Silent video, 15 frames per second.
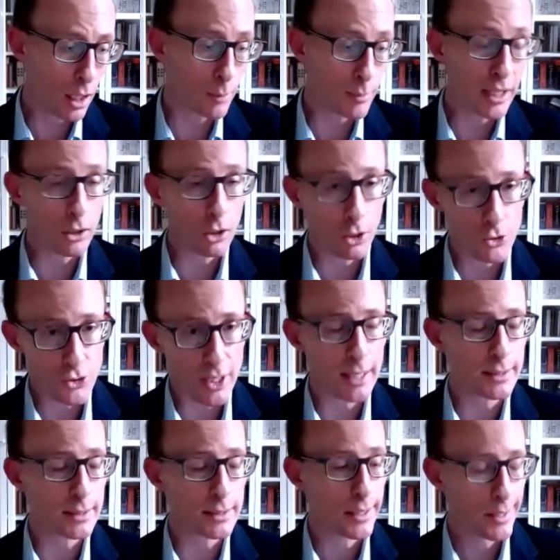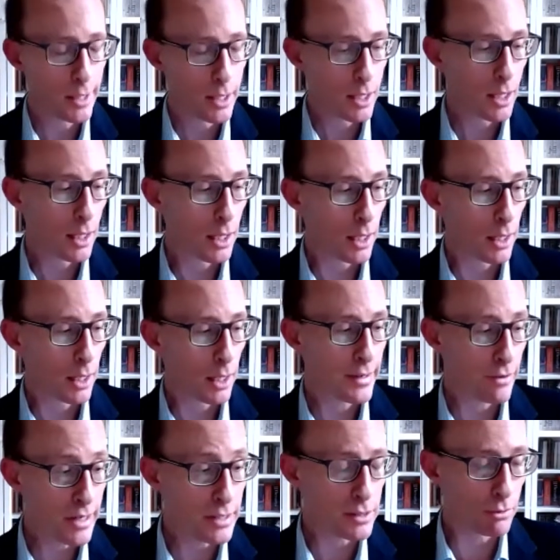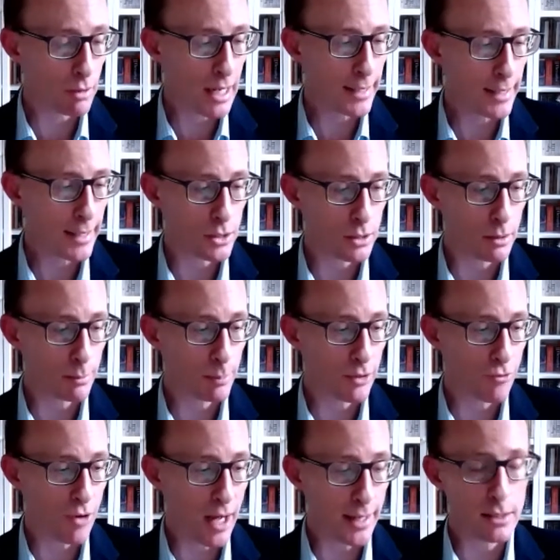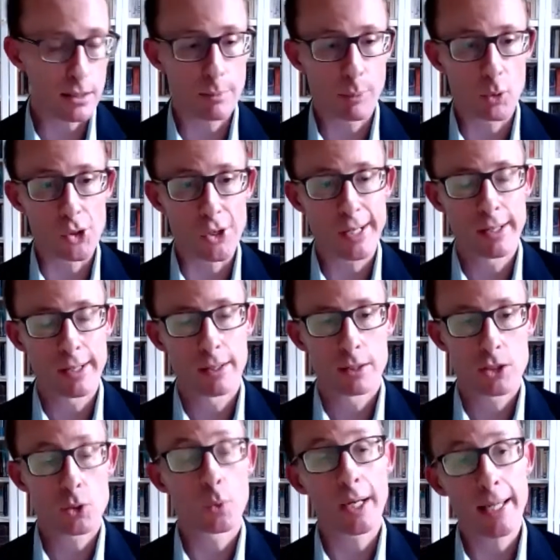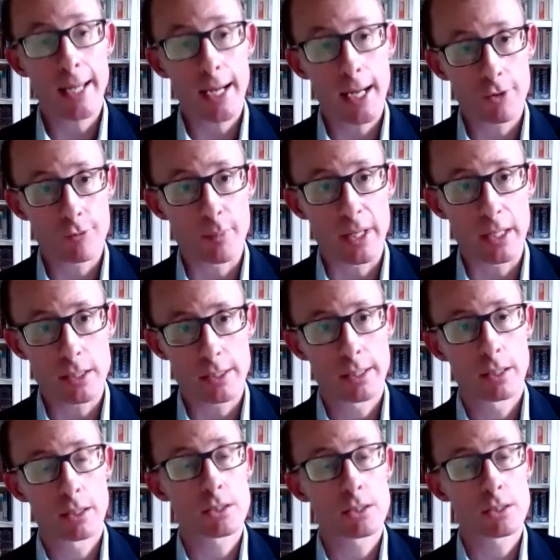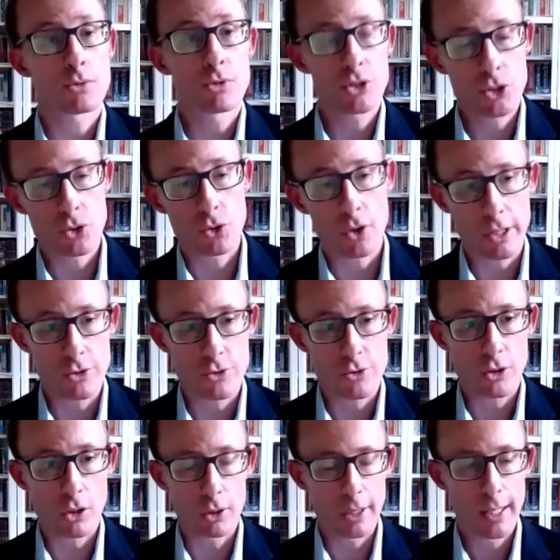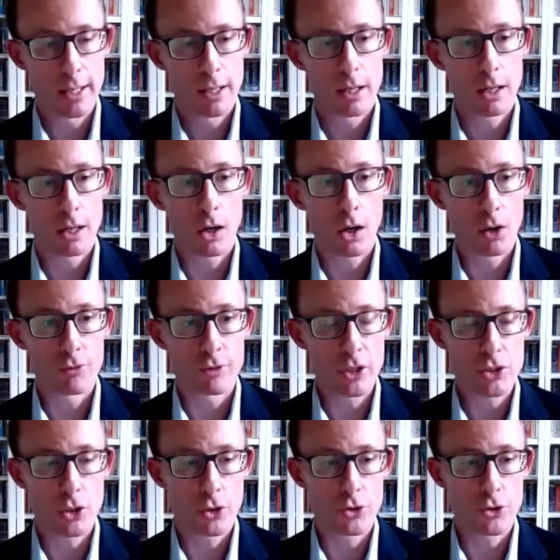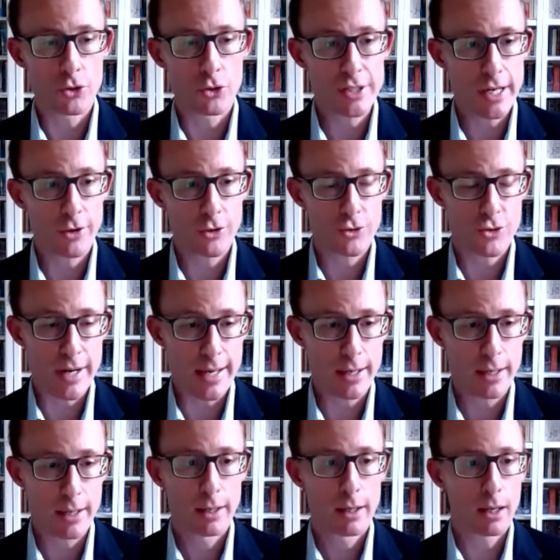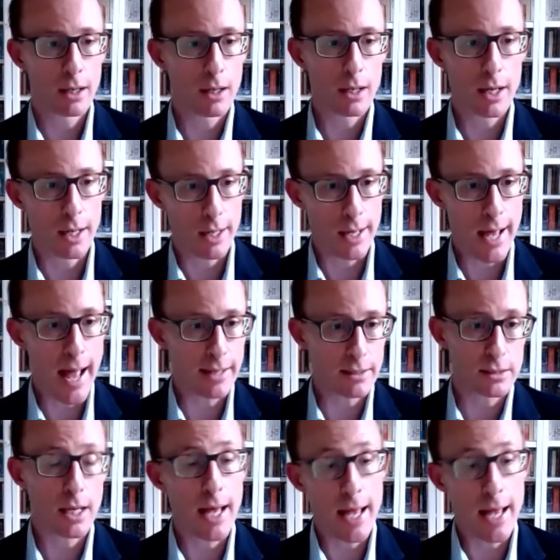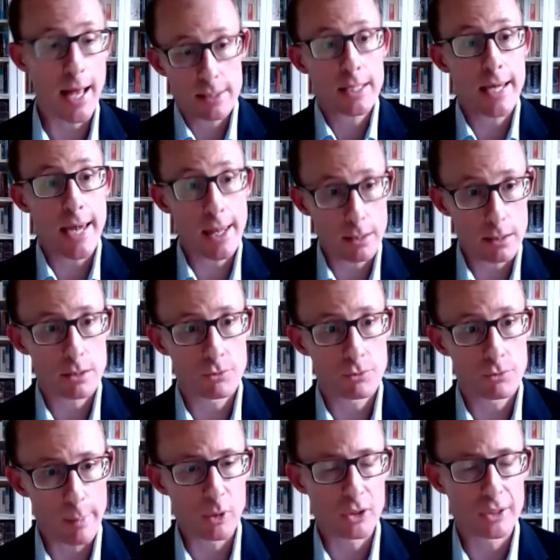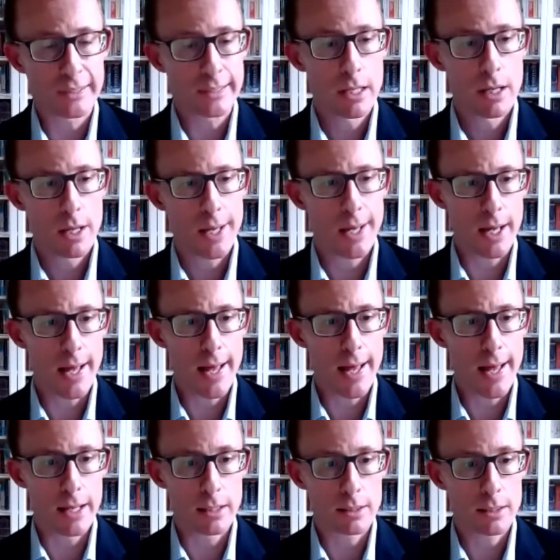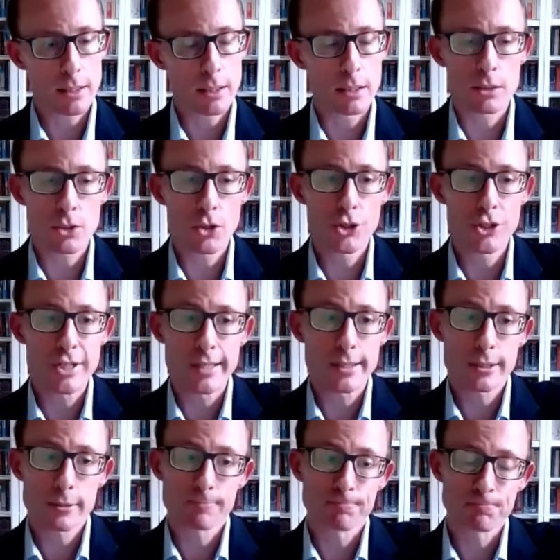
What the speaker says: In contrast, there is a right to provide support to a government to restore control over its own territory as against rebels and insurgents.